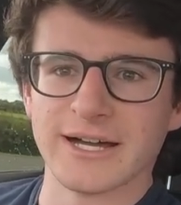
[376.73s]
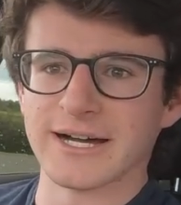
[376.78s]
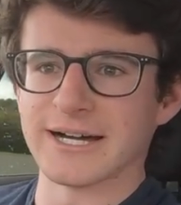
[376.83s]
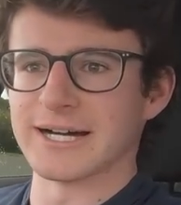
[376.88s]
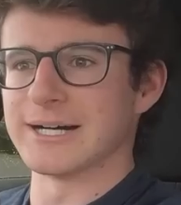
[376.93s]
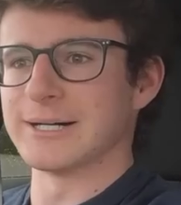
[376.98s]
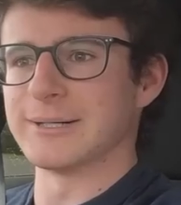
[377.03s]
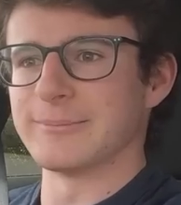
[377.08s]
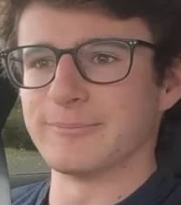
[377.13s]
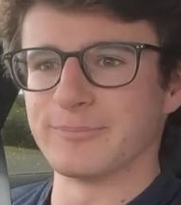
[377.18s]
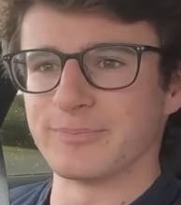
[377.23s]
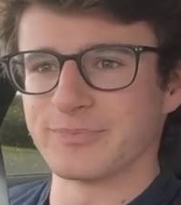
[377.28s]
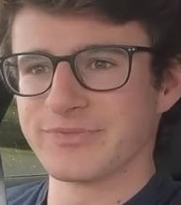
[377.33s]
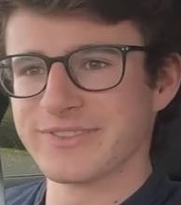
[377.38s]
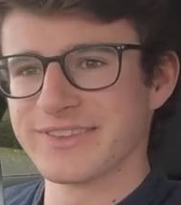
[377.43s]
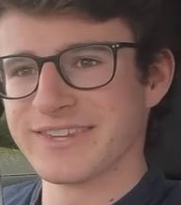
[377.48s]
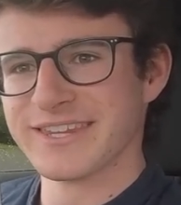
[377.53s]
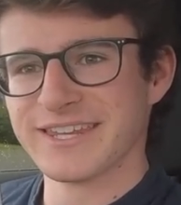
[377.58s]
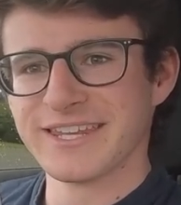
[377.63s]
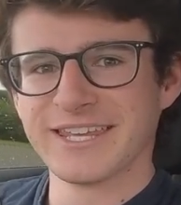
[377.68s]

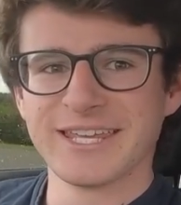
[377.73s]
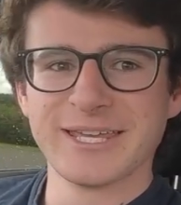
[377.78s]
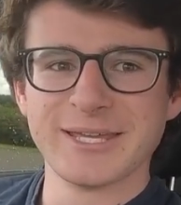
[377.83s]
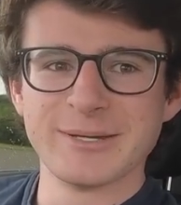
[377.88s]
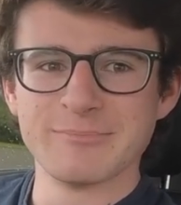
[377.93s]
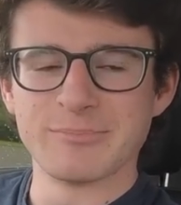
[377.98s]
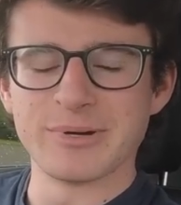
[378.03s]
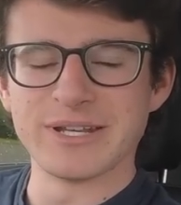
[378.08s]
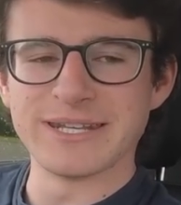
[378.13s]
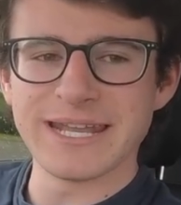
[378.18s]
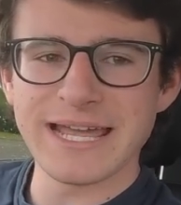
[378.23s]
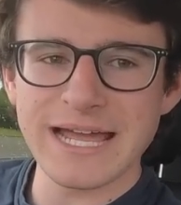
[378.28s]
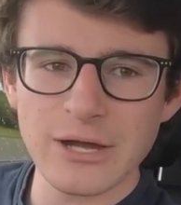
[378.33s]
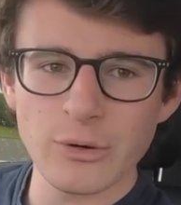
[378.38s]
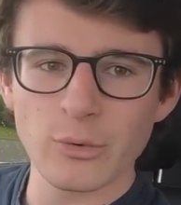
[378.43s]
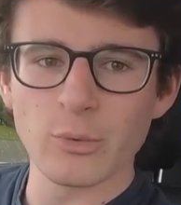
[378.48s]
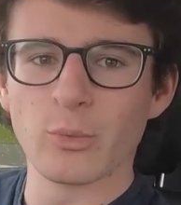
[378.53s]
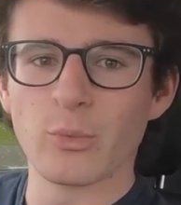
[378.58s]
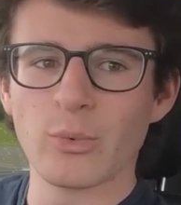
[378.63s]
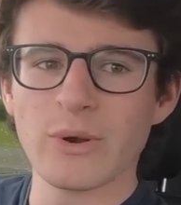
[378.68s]
Um, but
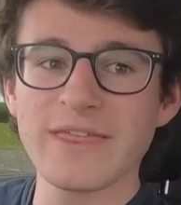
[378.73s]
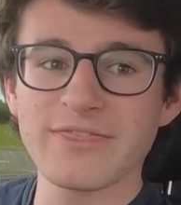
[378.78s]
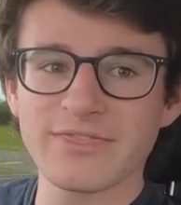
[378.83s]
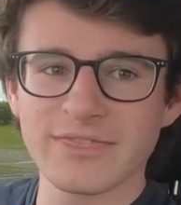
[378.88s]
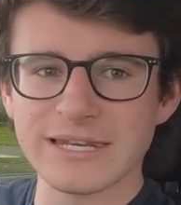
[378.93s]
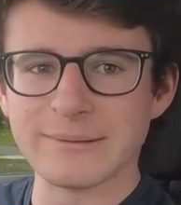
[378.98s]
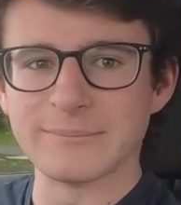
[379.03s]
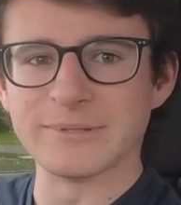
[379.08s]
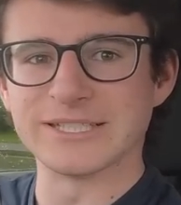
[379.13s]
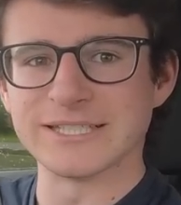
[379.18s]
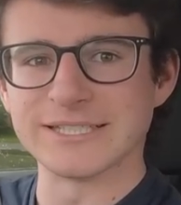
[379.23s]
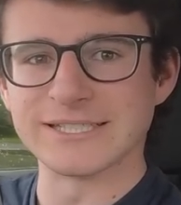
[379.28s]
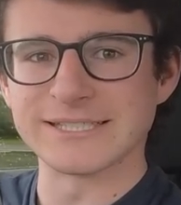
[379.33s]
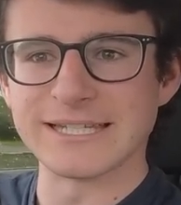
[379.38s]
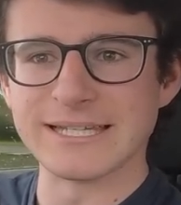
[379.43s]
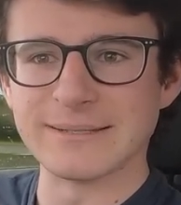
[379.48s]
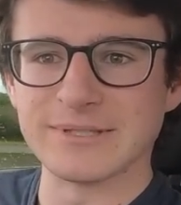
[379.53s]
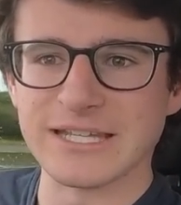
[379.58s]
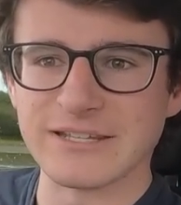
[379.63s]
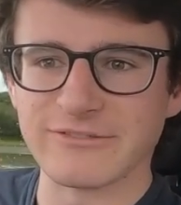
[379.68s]
now with limited
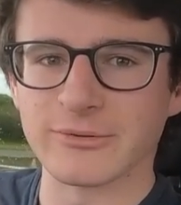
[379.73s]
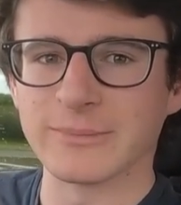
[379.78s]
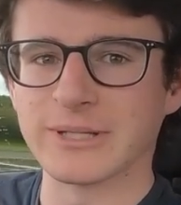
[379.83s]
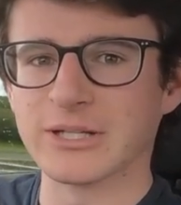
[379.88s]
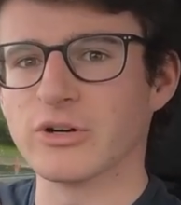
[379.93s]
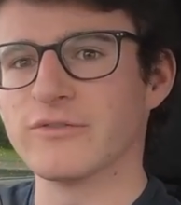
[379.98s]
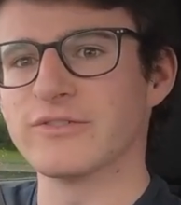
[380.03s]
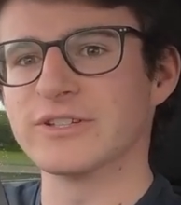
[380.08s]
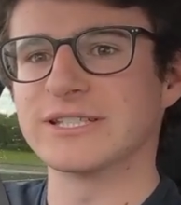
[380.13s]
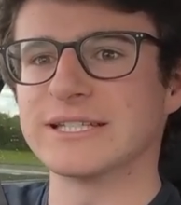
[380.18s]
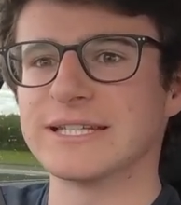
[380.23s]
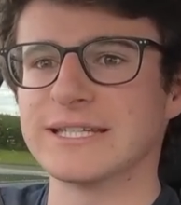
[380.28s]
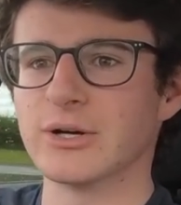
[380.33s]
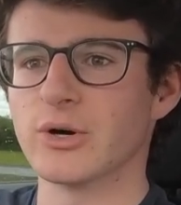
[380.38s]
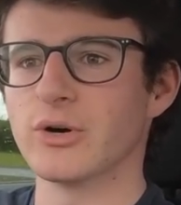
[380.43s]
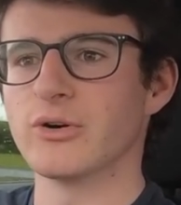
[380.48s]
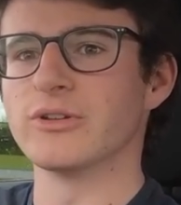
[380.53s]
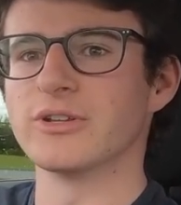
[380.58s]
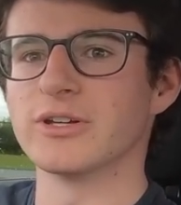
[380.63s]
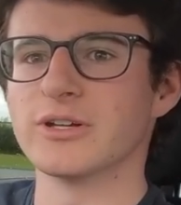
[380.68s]
slip diff, I mean, obviously
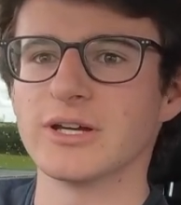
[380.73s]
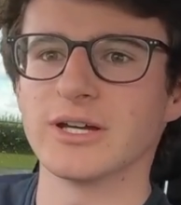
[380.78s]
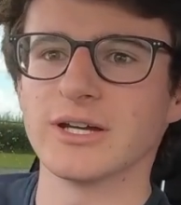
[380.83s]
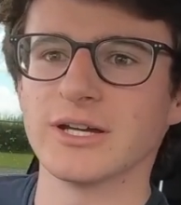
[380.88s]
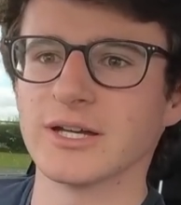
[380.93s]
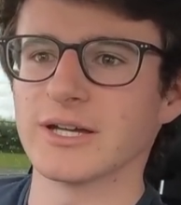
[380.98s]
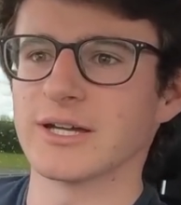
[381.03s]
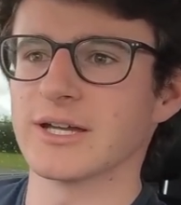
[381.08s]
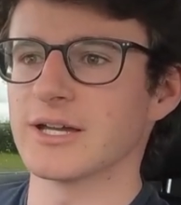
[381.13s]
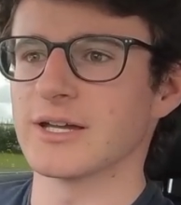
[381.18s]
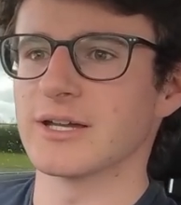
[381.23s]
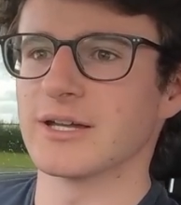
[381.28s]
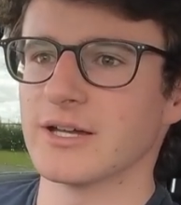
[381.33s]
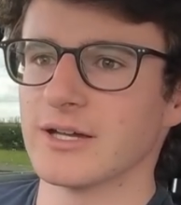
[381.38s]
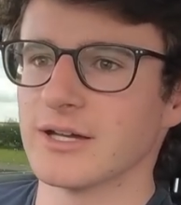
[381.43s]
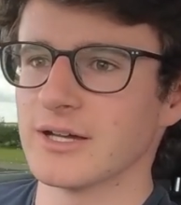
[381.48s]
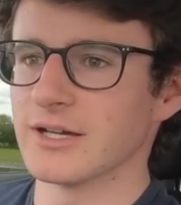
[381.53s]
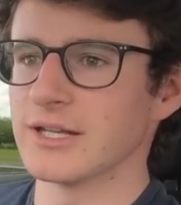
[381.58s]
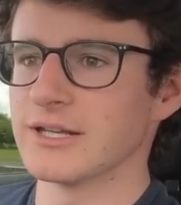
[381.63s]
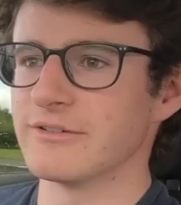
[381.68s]
on the, uh,
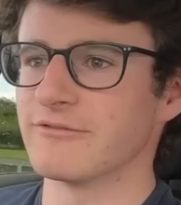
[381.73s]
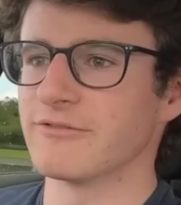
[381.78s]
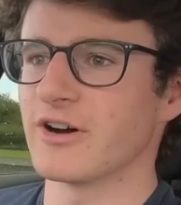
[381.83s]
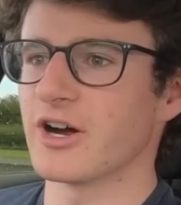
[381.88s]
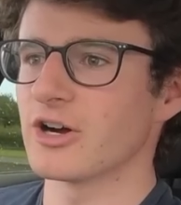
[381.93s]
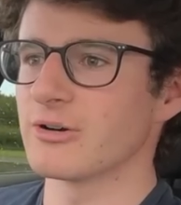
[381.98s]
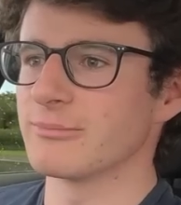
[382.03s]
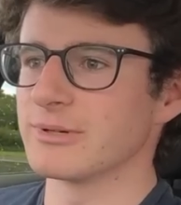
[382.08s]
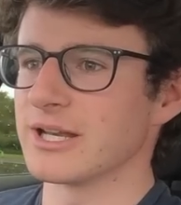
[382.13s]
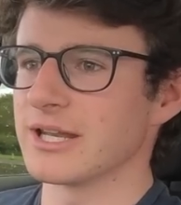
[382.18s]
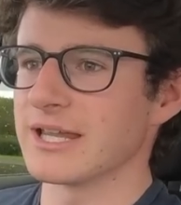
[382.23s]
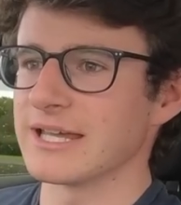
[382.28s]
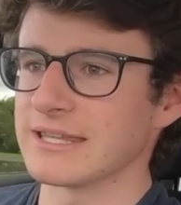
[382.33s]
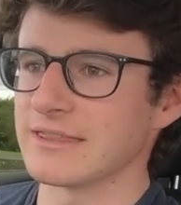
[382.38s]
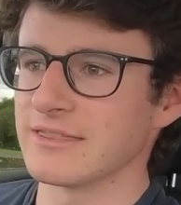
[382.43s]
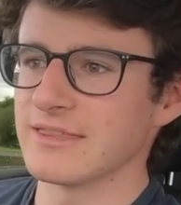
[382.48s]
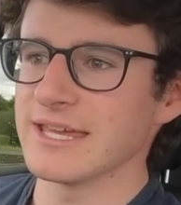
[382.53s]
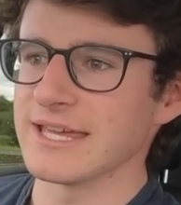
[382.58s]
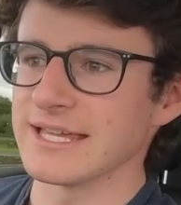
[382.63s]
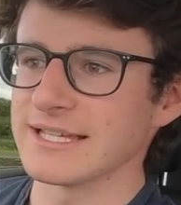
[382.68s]
an environment
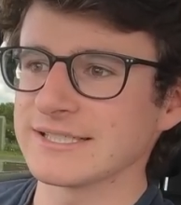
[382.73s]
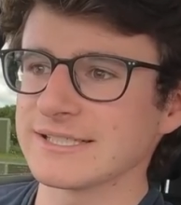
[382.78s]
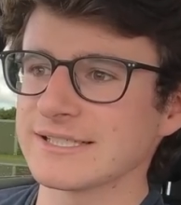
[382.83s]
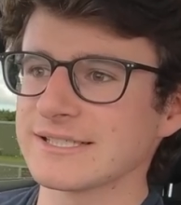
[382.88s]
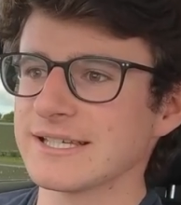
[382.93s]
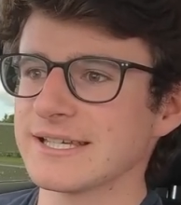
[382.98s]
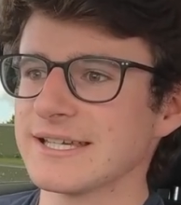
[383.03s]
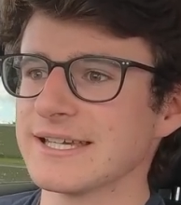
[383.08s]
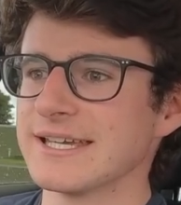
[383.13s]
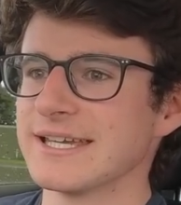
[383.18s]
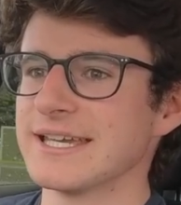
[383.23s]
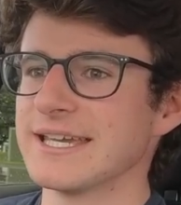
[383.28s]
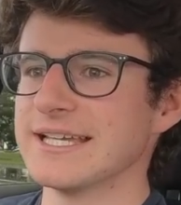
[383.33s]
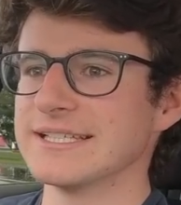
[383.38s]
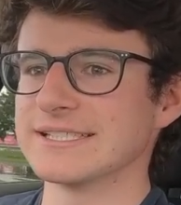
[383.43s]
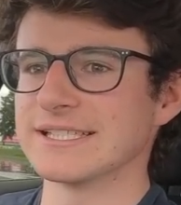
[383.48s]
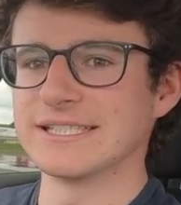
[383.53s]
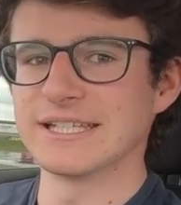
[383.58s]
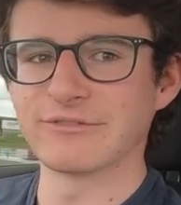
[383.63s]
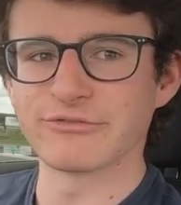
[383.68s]
like this,
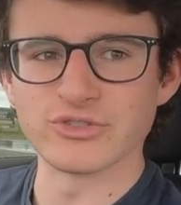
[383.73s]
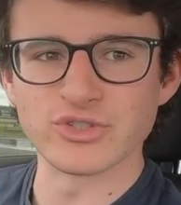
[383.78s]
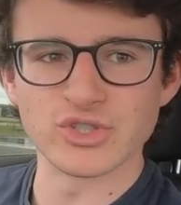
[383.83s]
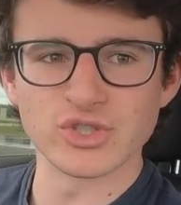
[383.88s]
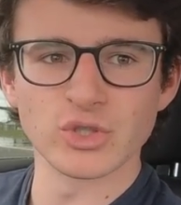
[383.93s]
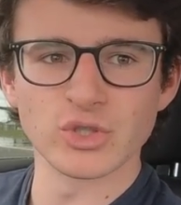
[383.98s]
it's a different